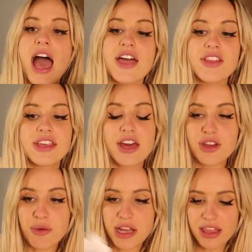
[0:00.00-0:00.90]
And then the
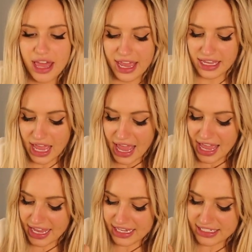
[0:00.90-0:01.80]
other one I like
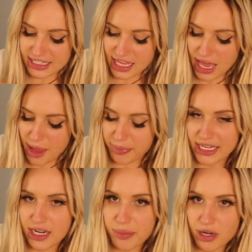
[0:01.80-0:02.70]
is the peanut